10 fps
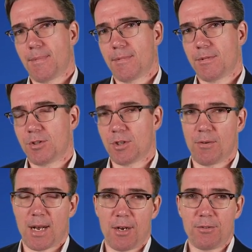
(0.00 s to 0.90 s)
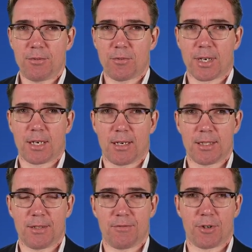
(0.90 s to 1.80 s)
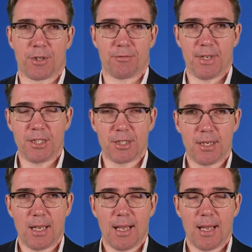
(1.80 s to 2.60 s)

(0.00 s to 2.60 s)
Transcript: So how to organize it for your region?